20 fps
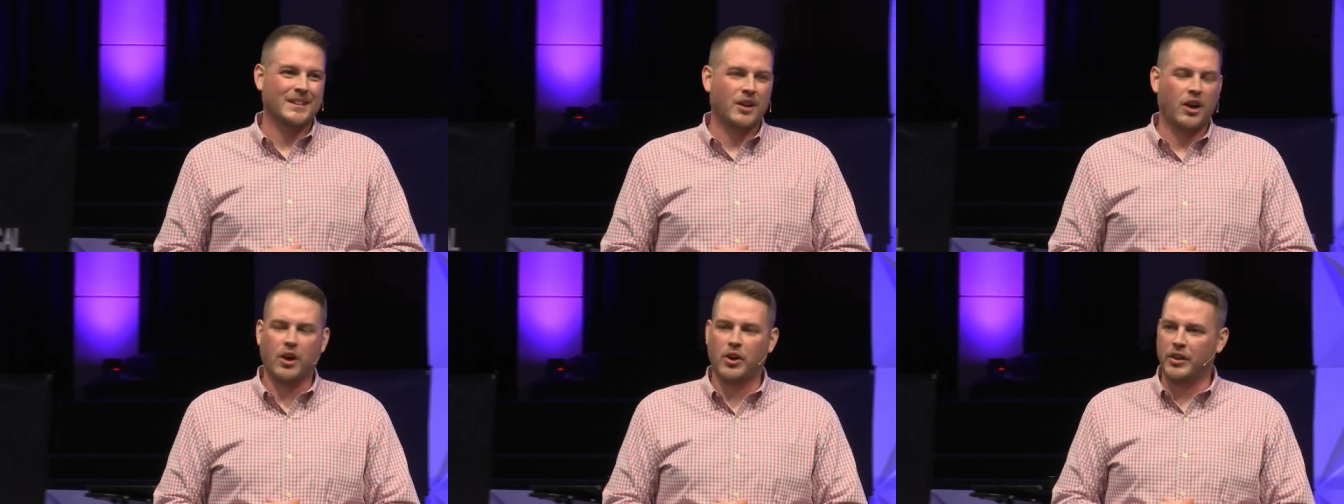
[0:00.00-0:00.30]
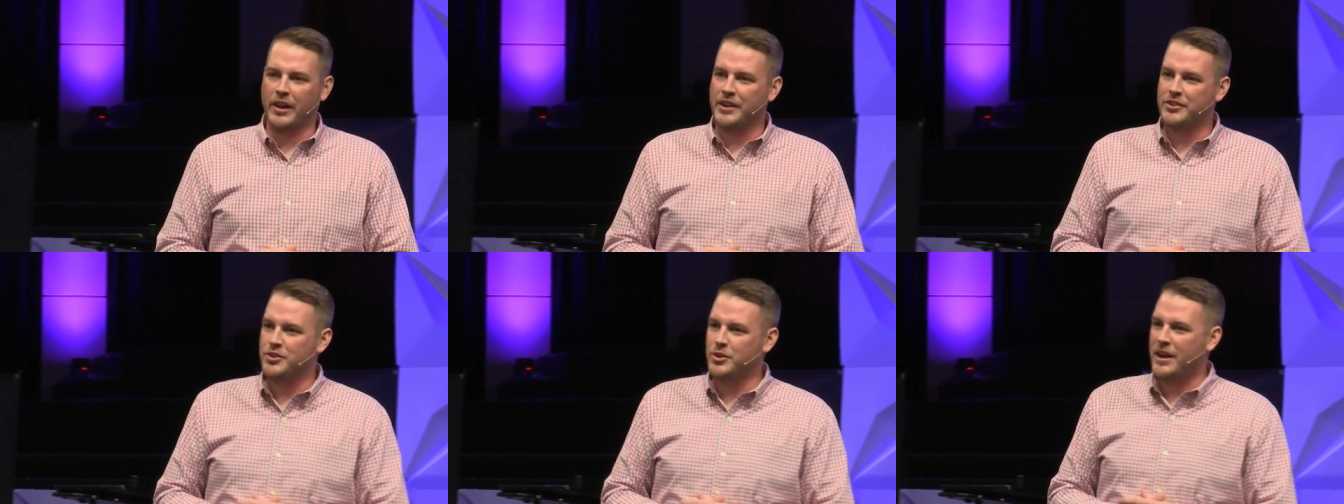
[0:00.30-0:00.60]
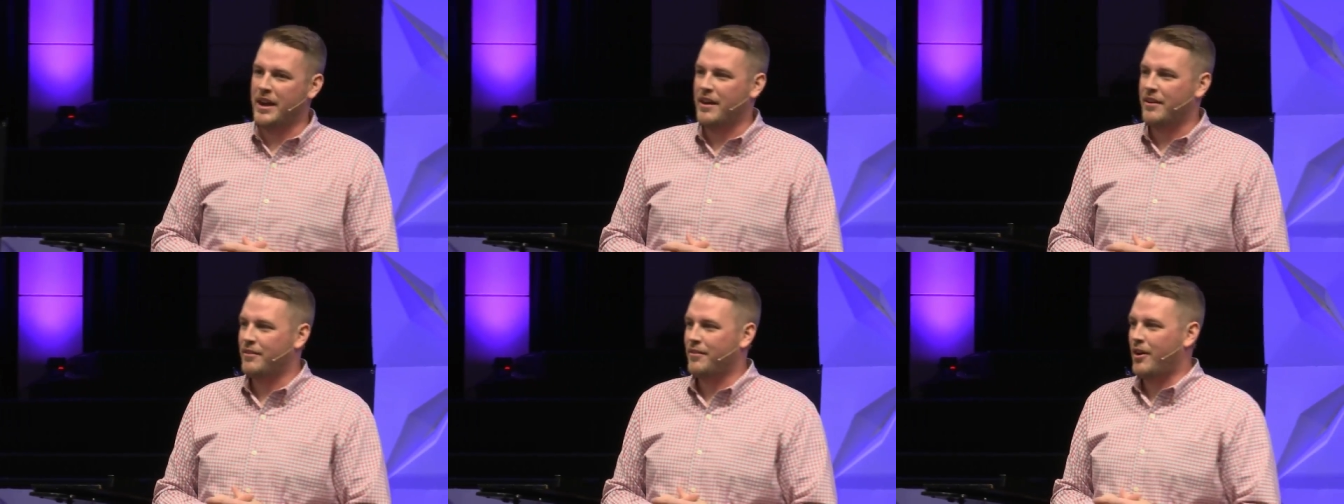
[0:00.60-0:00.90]
Or unless
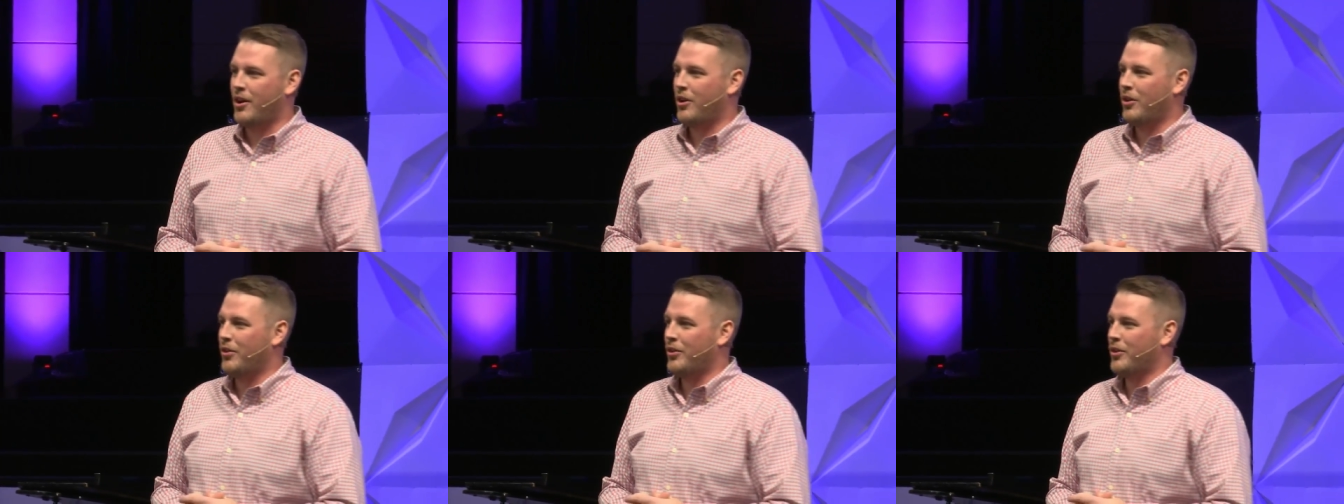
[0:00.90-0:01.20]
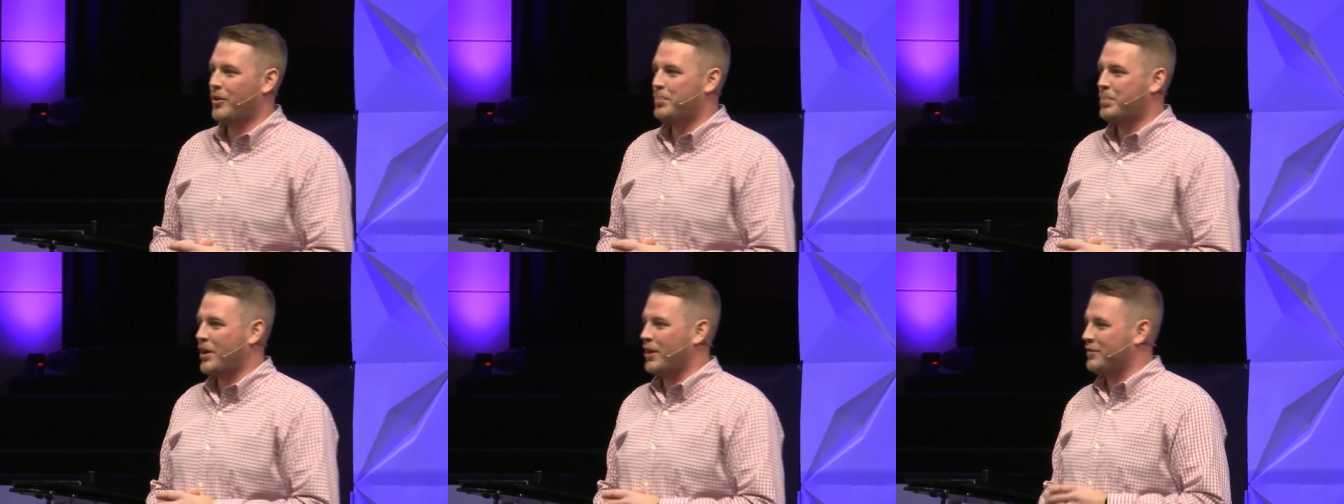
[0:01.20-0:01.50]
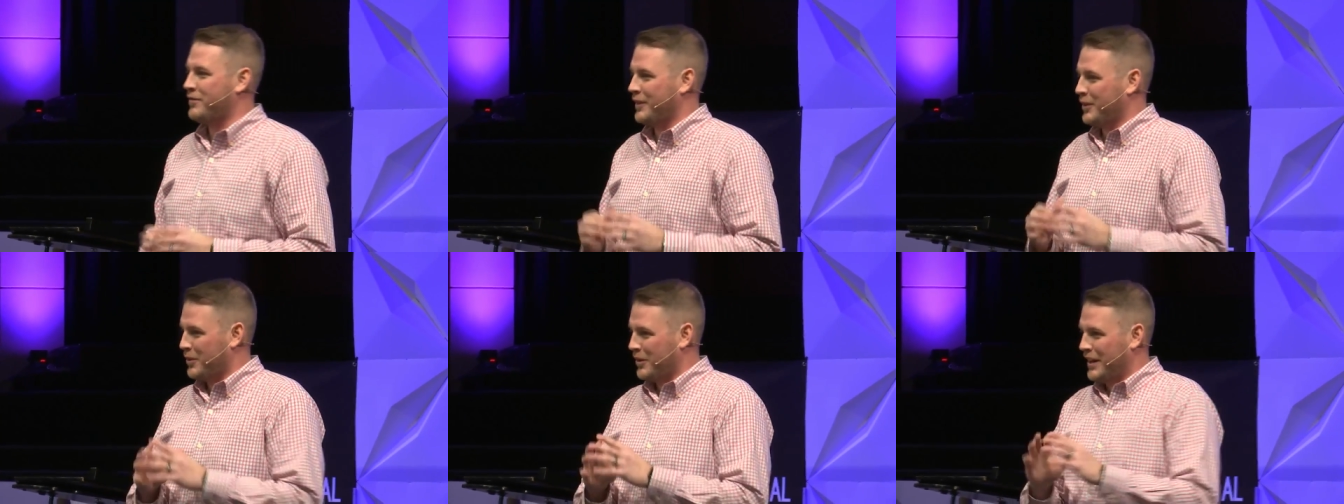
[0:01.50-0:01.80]
you have all the
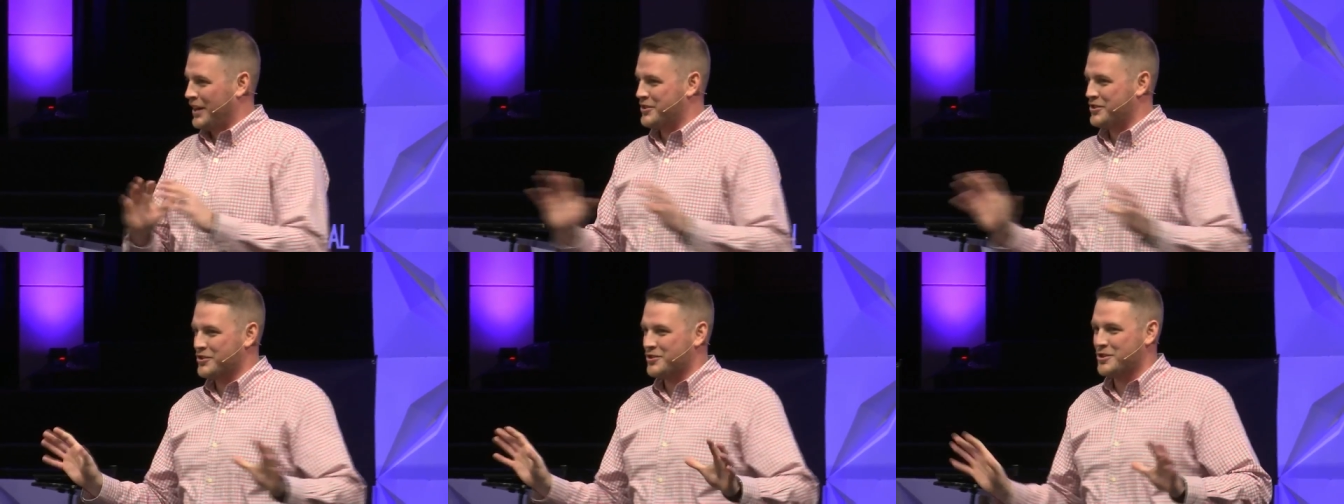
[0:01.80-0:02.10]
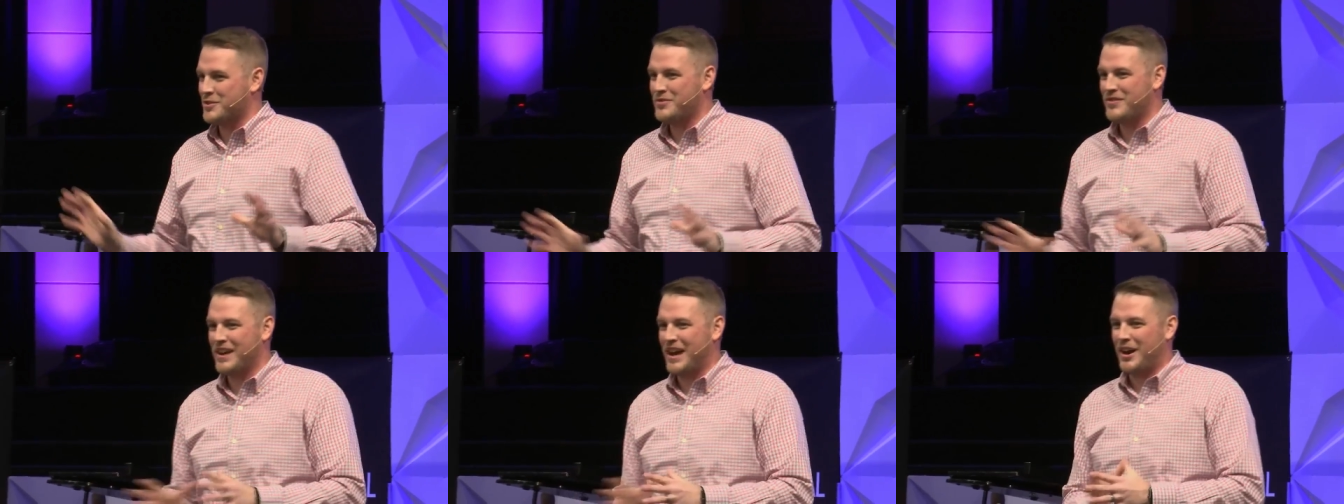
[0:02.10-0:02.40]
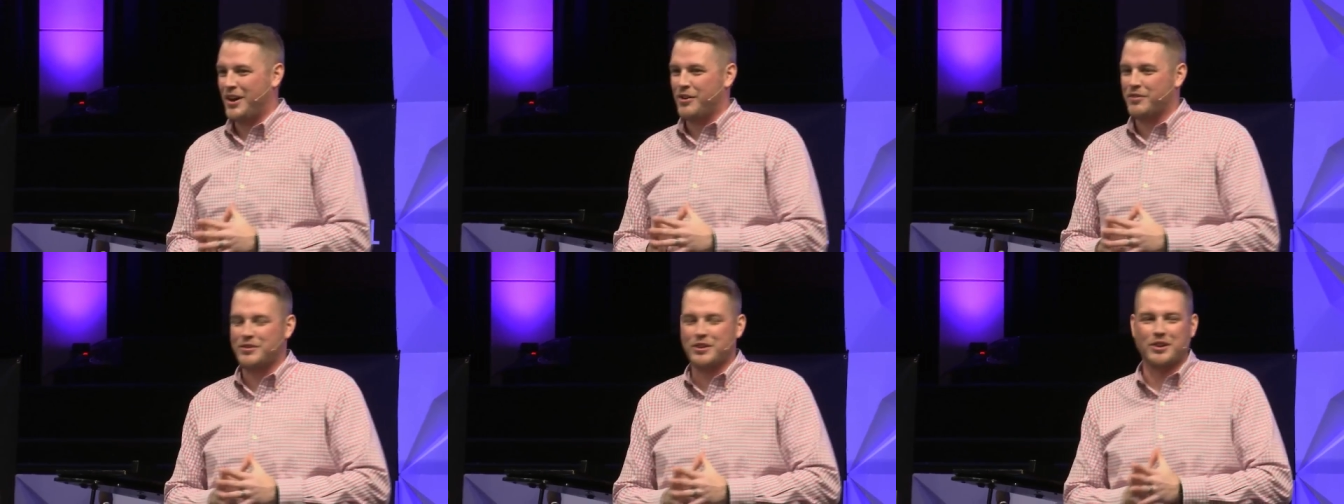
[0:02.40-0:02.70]
perfect relationships, you've
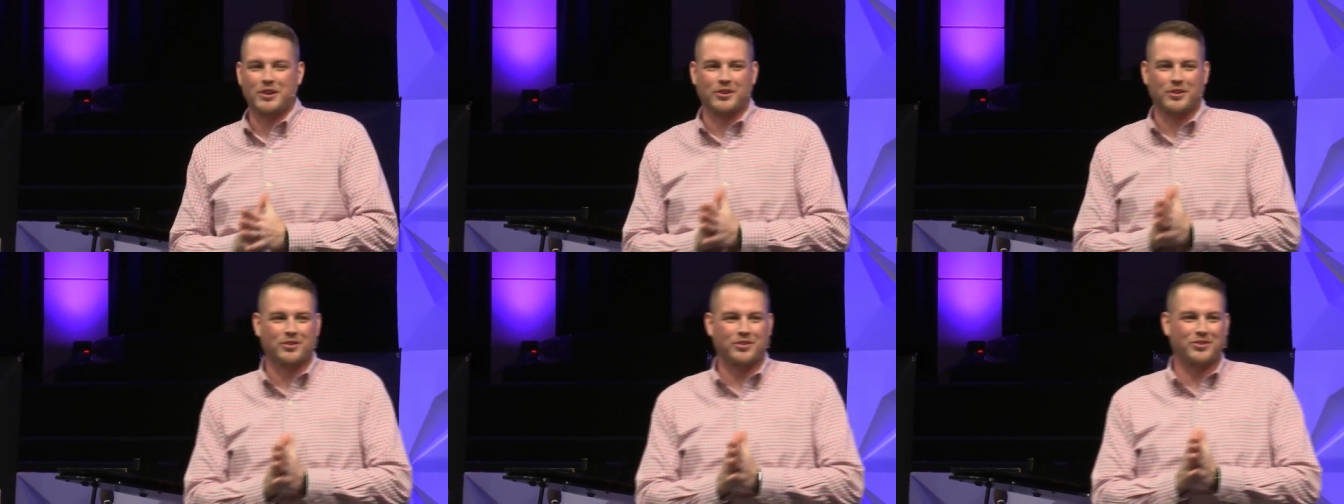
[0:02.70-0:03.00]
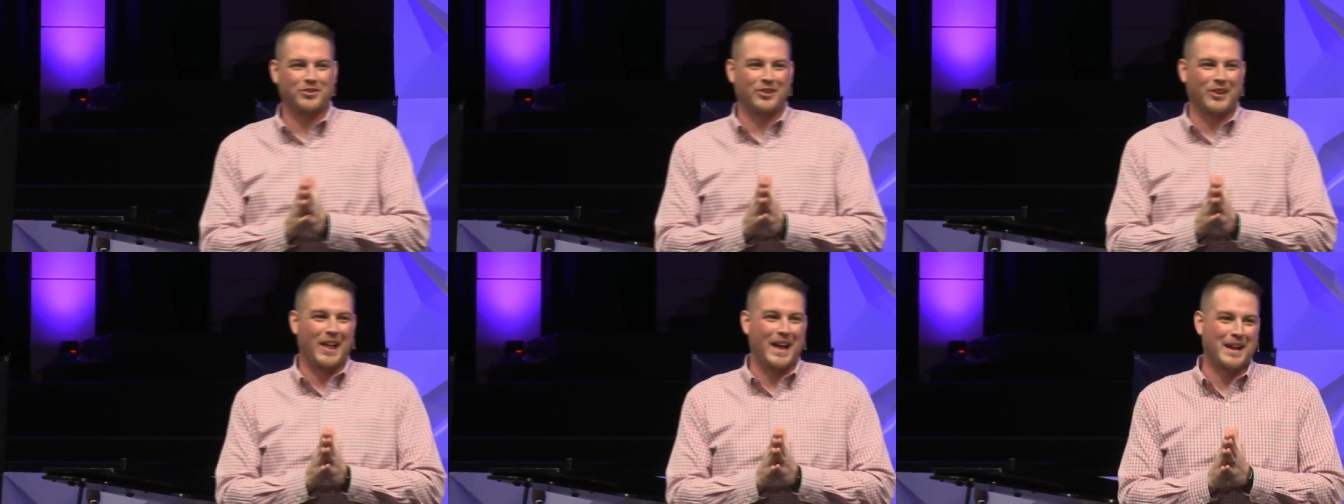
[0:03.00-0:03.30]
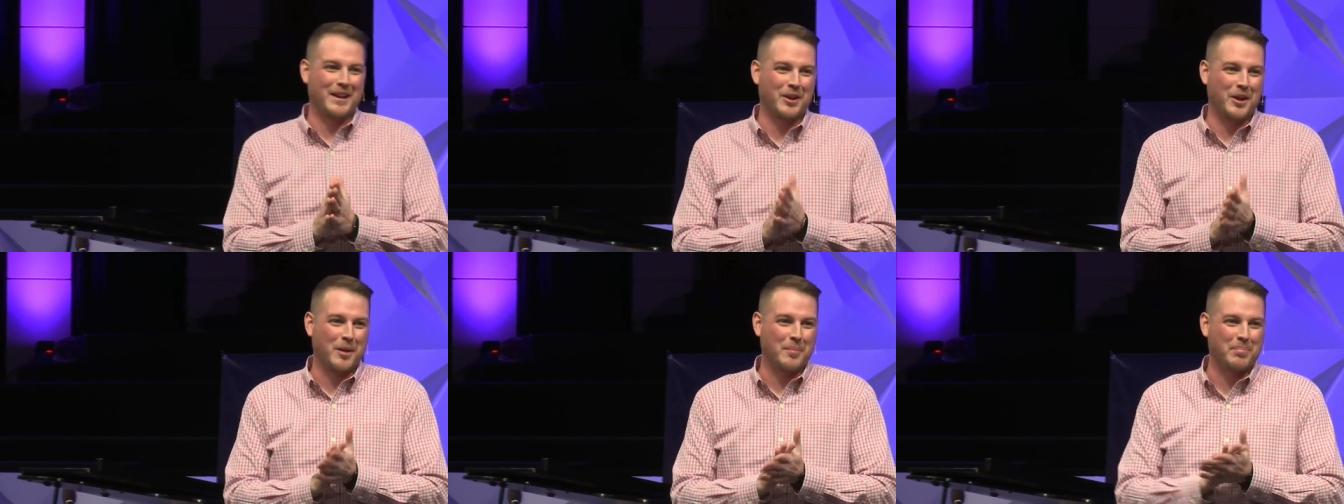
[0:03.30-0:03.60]
got all of yours
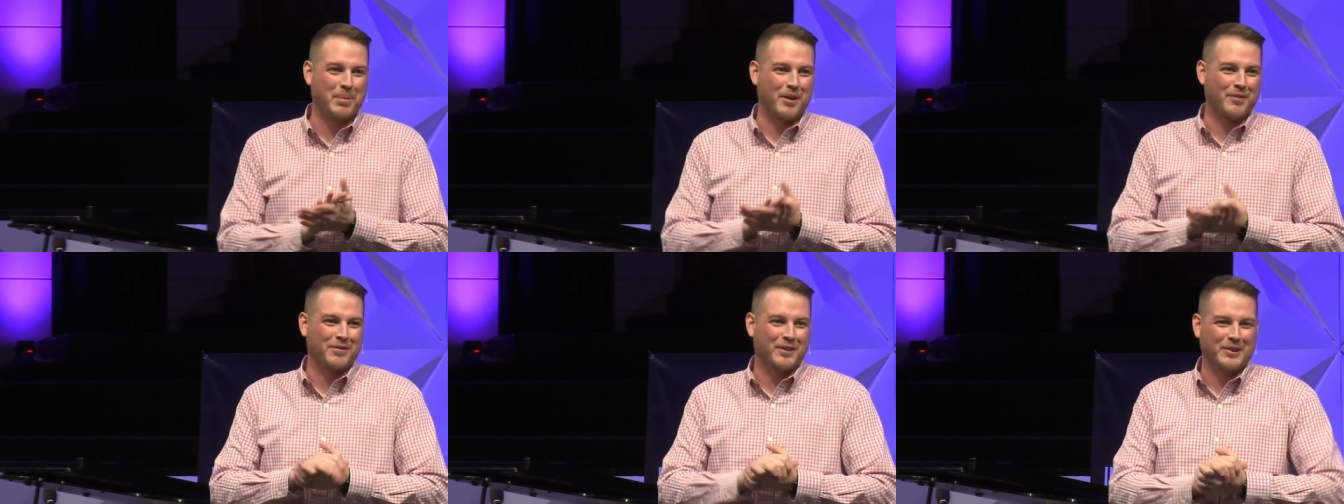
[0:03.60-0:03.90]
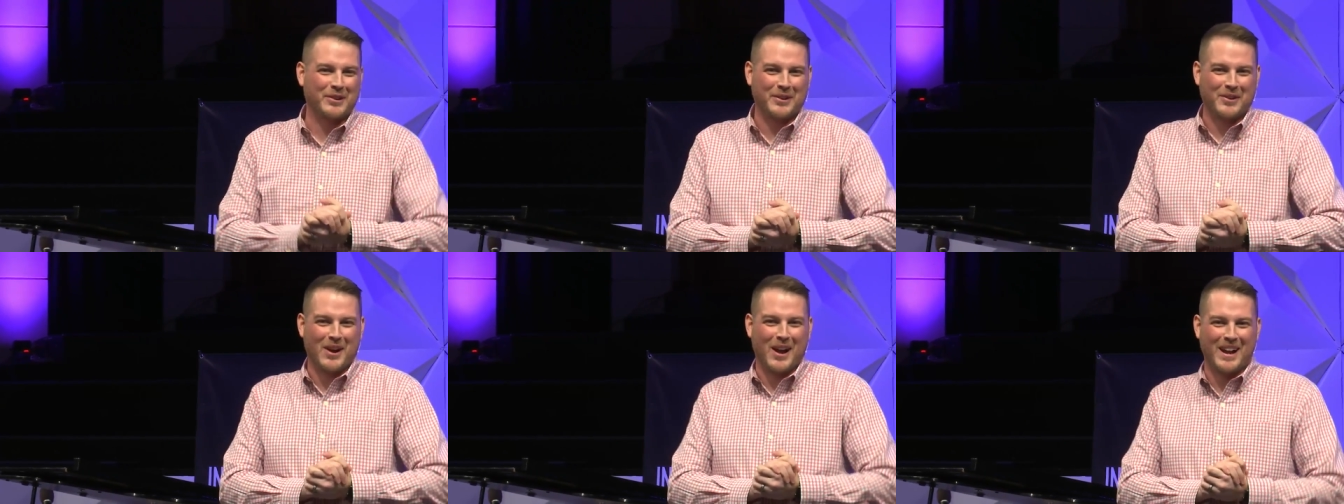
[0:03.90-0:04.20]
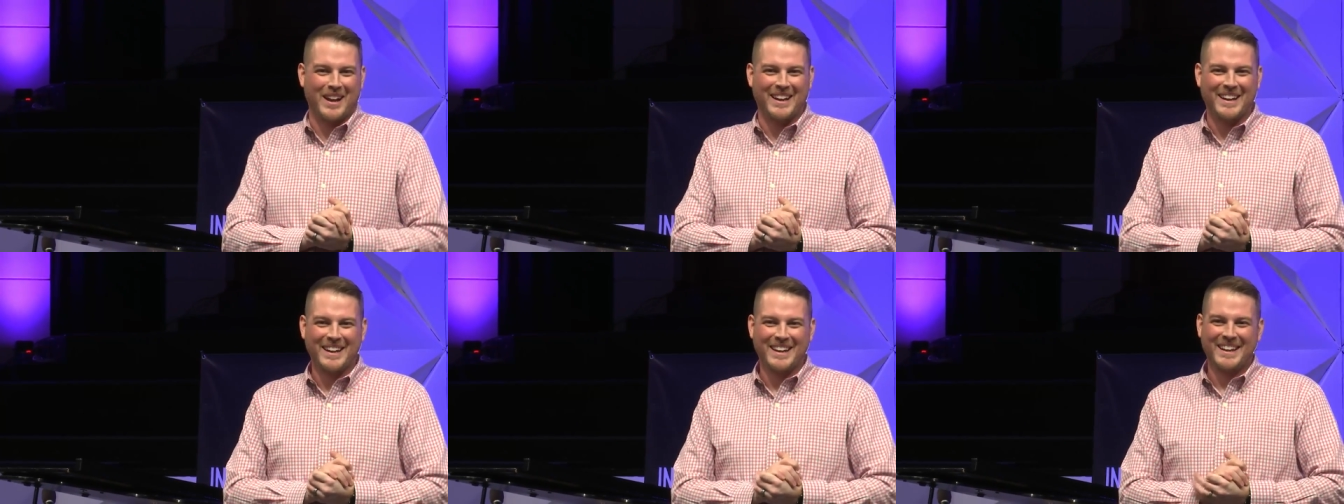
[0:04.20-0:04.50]
lined up perfectly,
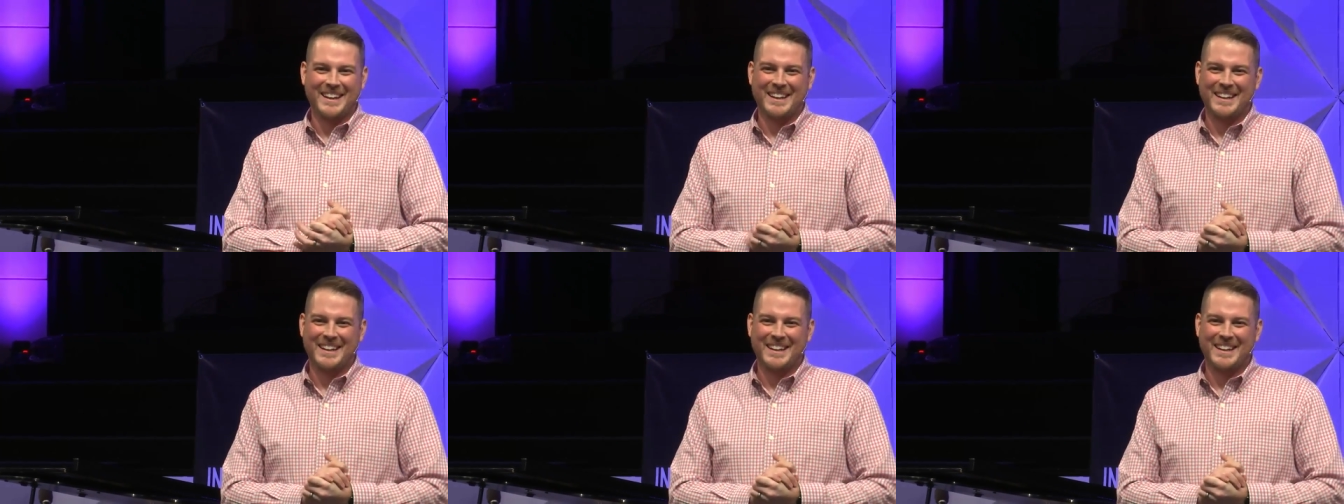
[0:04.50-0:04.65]
right?